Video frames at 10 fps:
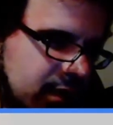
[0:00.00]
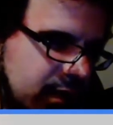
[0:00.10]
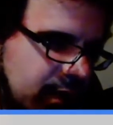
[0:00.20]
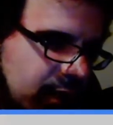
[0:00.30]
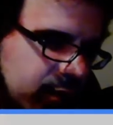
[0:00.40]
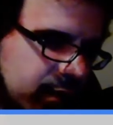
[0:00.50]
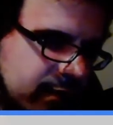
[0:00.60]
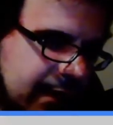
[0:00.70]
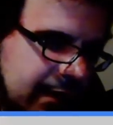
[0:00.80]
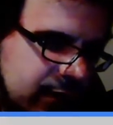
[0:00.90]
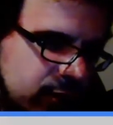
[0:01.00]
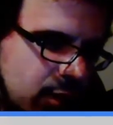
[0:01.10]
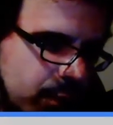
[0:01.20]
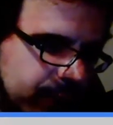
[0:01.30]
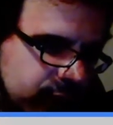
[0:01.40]
You know, Intel is all
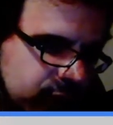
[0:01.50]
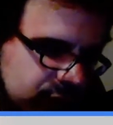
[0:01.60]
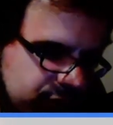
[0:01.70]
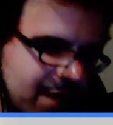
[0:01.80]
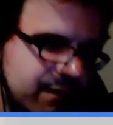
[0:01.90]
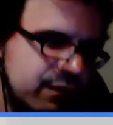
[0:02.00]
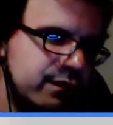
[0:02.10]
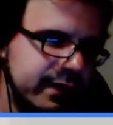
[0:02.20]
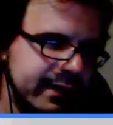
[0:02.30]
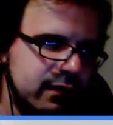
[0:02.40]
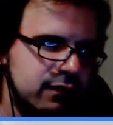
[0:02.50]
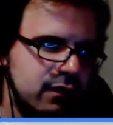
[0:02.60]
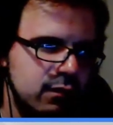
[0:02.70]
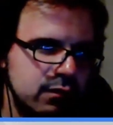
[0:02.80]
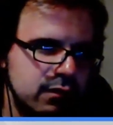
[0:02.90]
open source drivers for Linux,
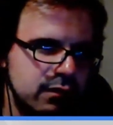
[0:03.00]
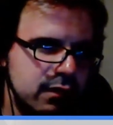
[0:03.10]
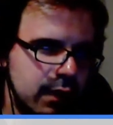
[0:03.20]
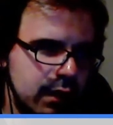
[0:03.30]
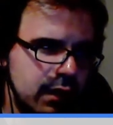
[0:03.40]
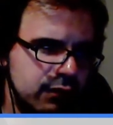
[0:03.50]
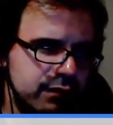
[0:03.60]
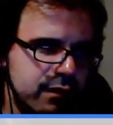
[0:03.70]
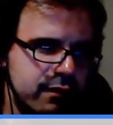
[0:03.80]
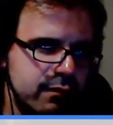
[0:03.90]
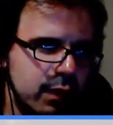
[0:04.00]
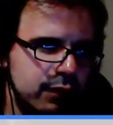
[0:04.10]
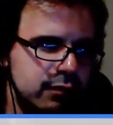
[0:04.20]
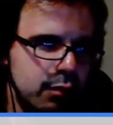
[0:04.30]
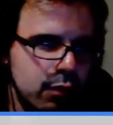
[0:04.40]
so it's very well
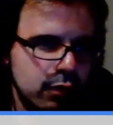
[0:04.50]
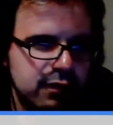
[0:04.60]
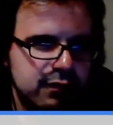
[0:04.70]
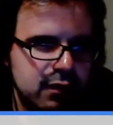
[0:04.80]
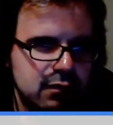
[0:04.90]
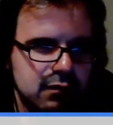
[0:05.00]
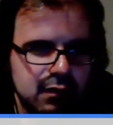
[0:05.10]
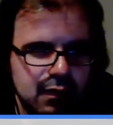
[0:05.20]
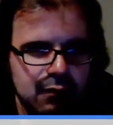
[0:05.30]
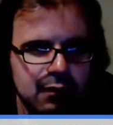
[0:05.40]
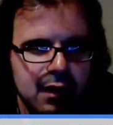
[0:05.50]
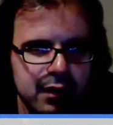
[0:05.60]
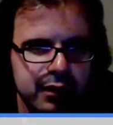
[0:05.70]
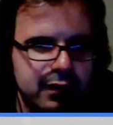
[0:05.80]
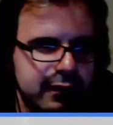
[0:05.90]
supported. So
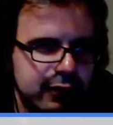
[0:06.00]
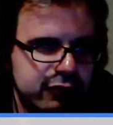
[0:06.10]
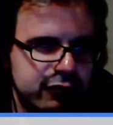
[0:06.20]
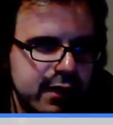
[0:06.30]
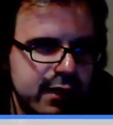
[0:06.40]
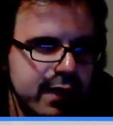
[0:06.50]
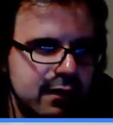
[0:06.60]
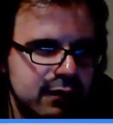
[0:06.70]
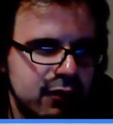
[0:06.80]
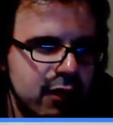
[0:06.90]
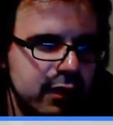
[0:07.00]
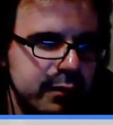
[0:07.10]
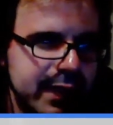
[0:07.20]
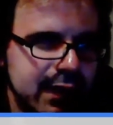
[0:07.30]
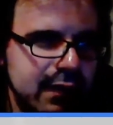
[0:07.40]
you can tell straight away that it's not going to
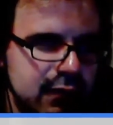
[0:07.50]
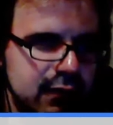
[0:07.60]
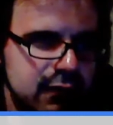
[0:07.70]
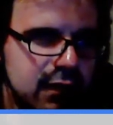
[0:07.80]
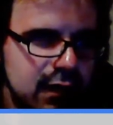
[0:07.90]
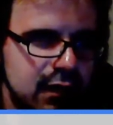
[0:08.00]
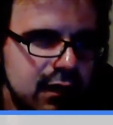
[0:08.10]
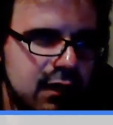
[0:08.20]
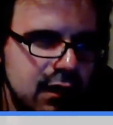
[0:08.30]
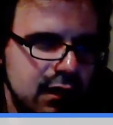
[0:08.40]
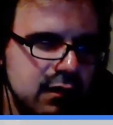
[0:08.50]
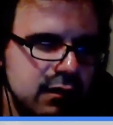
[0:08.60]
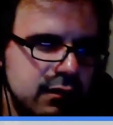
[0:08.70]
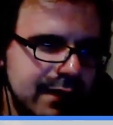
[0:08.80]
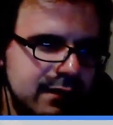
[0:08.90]
be a Linux
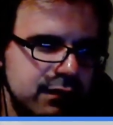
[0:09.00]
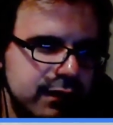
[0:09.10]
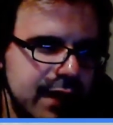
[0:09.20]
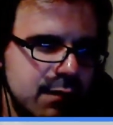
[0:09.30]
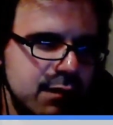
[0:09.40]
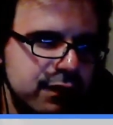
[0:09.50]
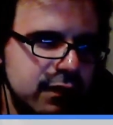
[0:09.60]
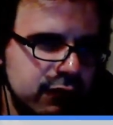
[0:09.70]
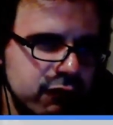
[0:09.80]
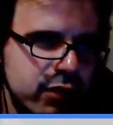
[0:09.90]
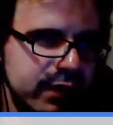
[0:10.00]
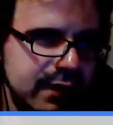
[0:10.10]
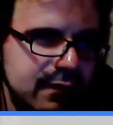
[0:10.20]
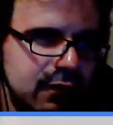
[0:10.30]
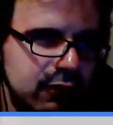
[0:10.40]
native game if it doesn't run on
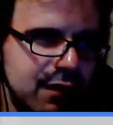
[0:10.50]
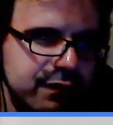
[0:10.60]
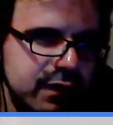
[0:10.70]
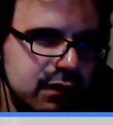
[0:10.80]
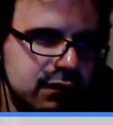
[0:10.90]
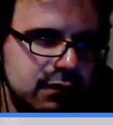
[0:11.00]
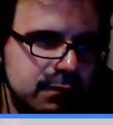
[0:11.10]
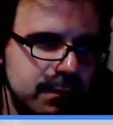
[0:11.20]
Intel graphics.